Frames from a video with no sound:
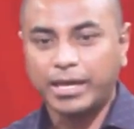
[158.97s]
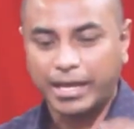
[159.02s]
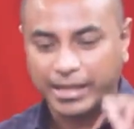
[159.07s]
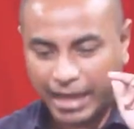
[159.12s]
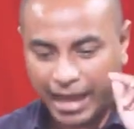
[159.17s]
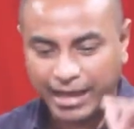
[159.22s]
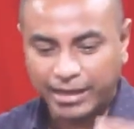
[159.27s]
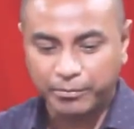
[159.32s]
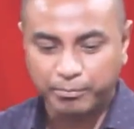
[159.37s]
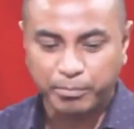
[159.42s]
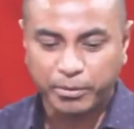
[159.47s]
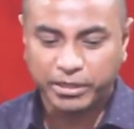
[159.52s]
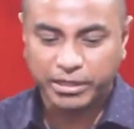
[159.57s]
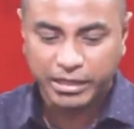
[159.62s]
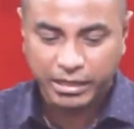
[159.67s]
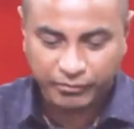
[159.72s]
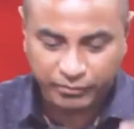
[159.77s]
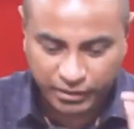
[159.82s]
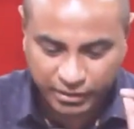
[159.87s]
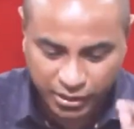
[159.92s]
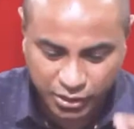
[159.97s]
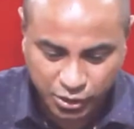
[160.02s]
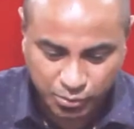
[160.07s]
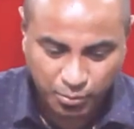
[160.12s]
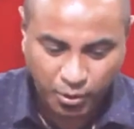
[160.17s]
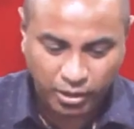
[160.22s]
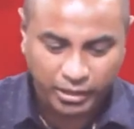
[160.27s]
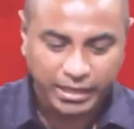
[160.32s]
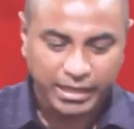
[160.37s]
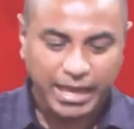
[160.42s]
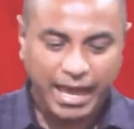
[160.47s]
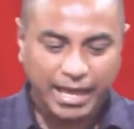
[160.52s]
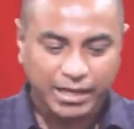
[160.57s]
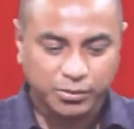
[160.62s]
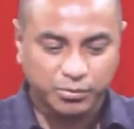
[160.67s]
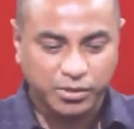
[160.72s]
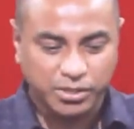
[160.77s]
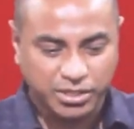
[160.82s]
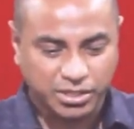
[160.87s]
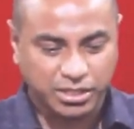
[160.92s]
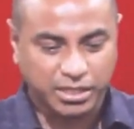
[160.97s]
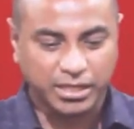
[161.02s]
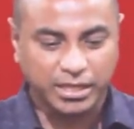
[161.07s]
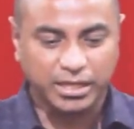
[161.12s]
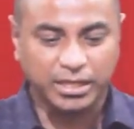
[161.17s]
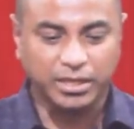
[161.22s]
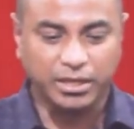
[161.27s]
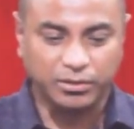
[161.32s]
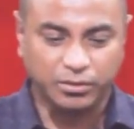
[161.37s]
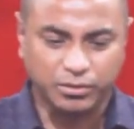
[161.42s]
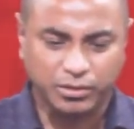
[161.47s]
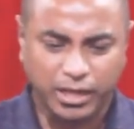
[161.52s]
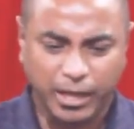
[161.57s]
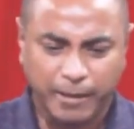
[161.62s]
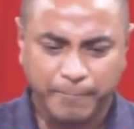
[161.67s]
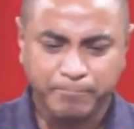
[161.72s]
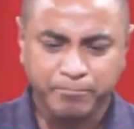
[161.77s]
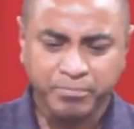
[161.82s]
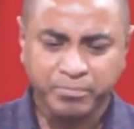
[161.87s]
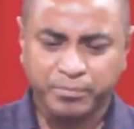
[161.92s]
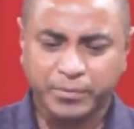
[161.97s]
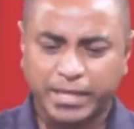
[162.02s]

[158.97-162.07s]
And I believe that this morning, as we're sitting here today,